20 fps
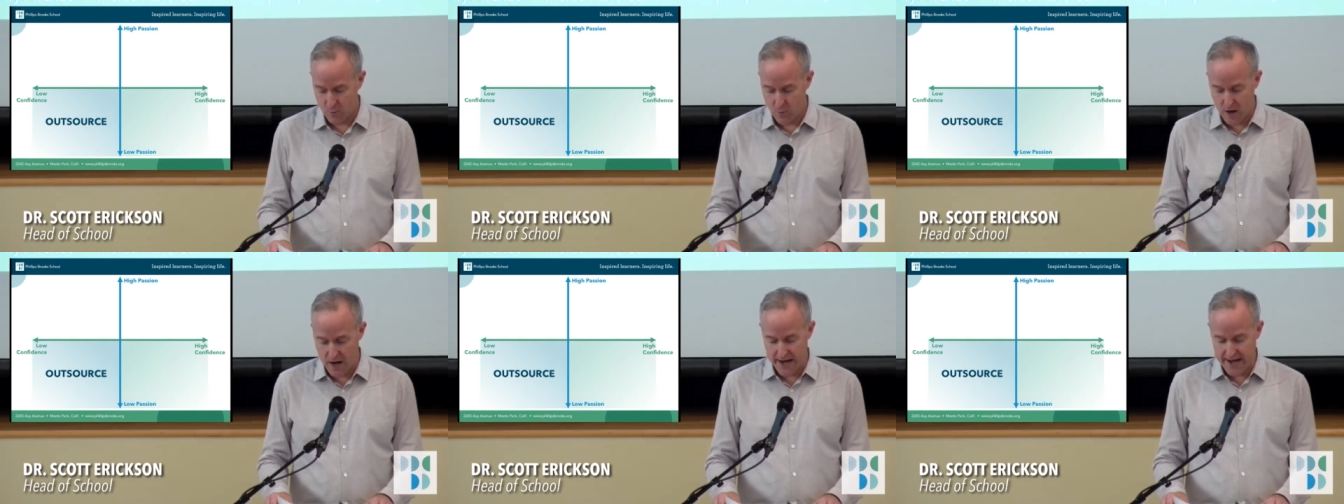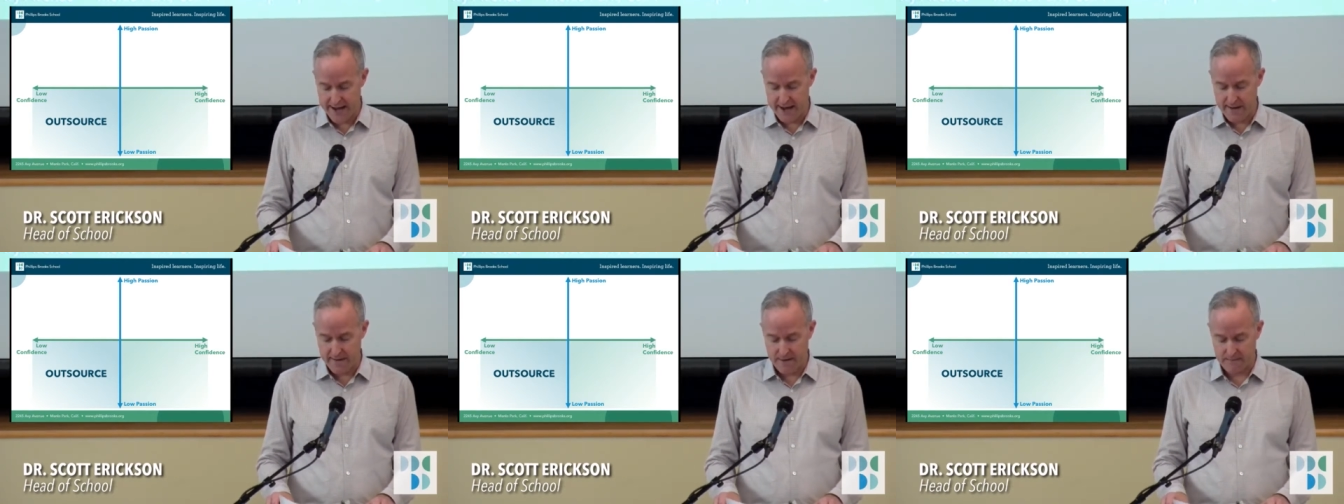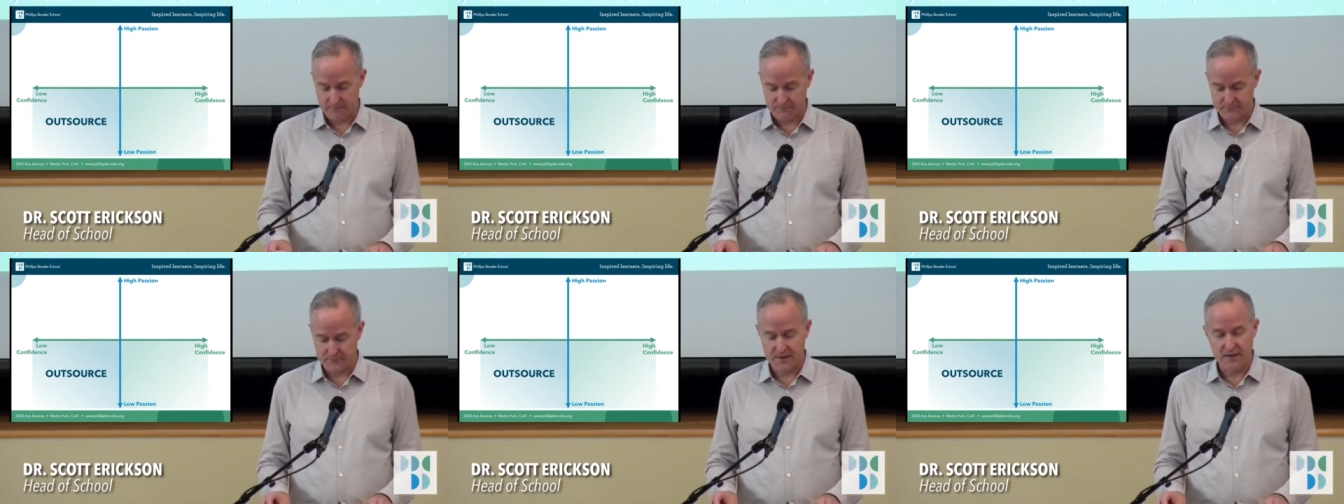Why?
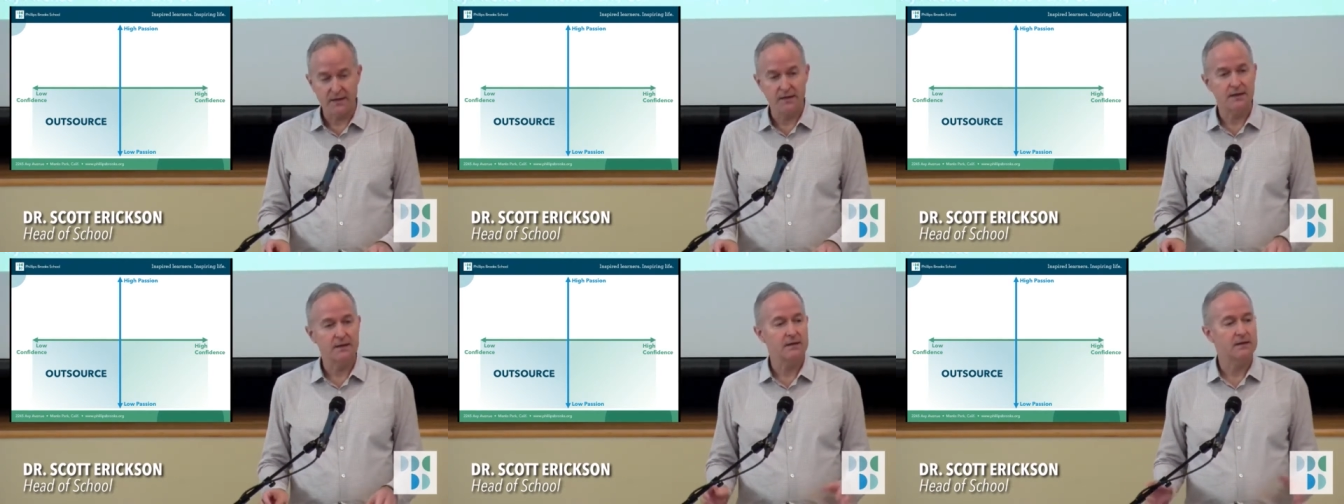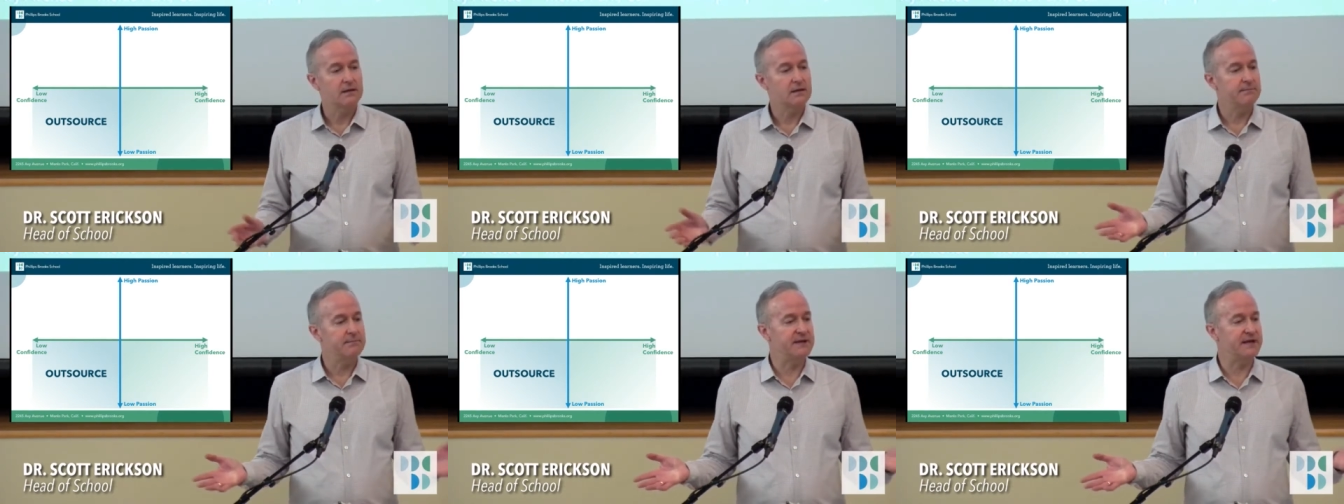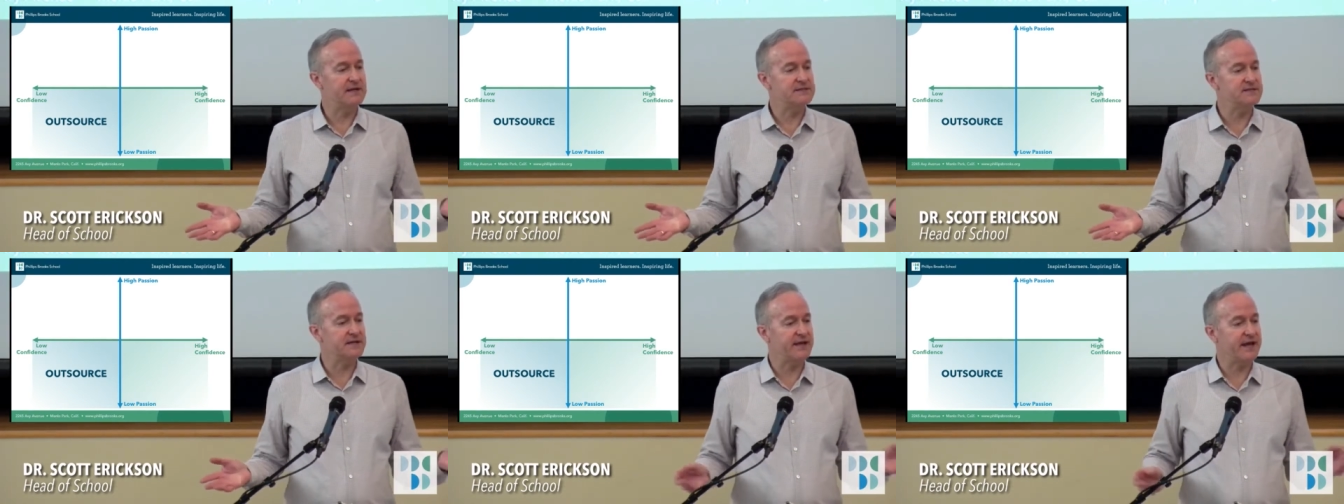
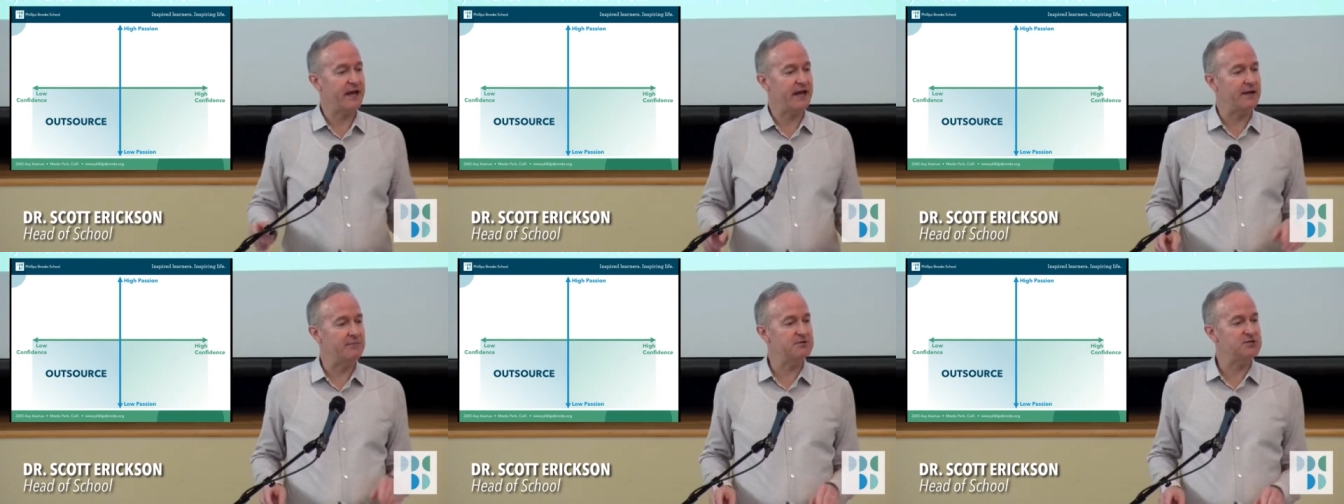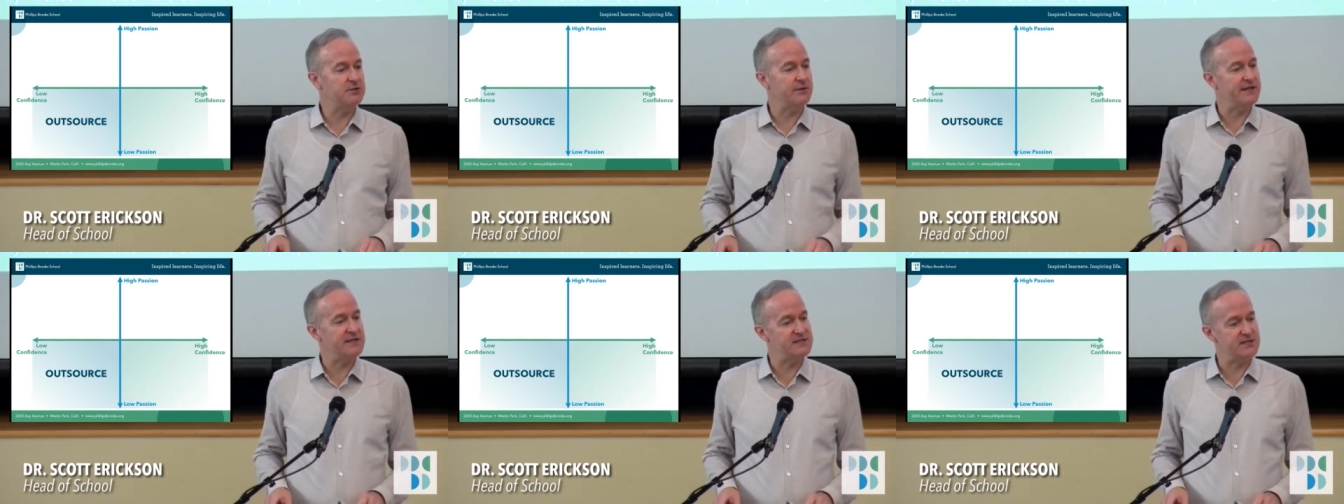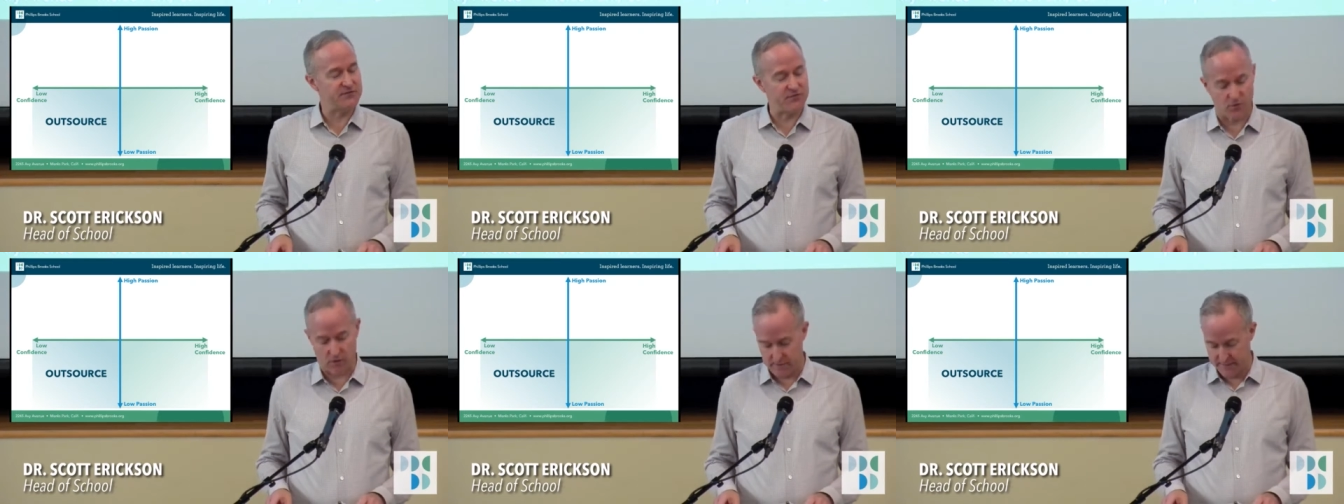Because it came too
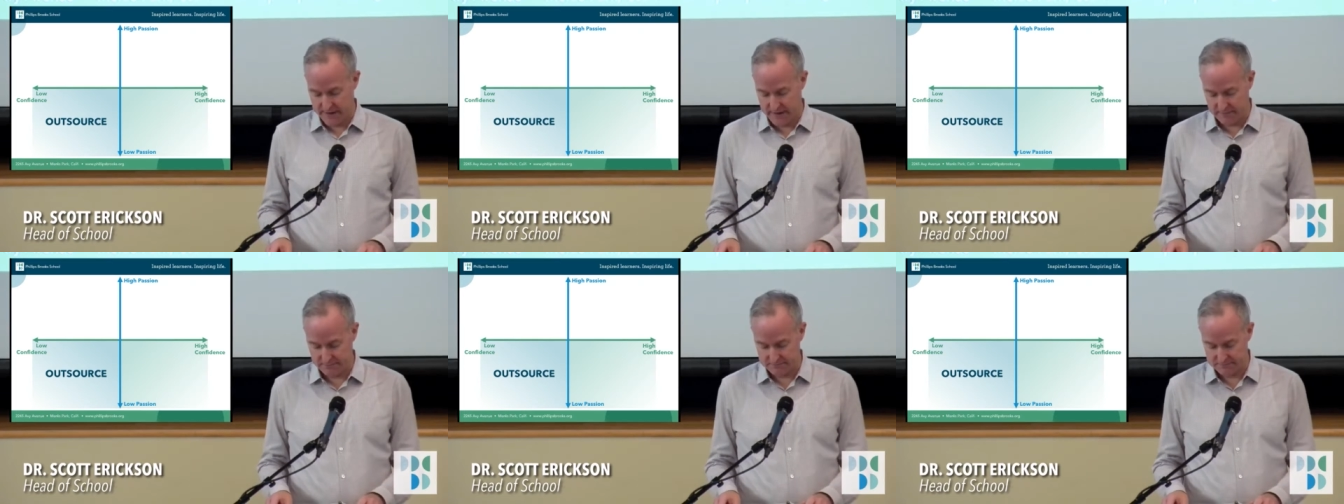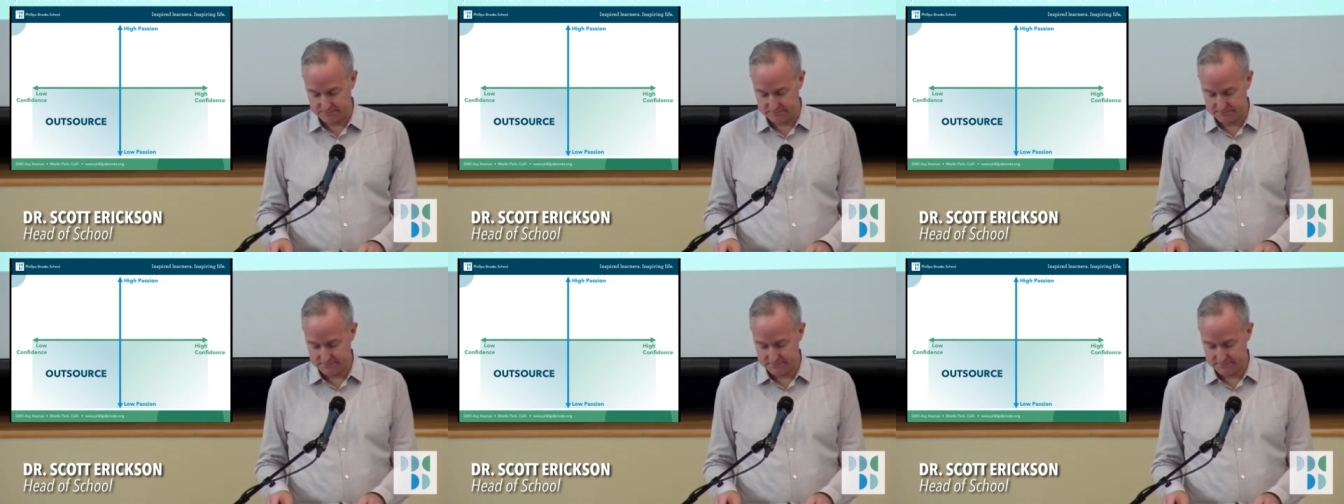easy for me.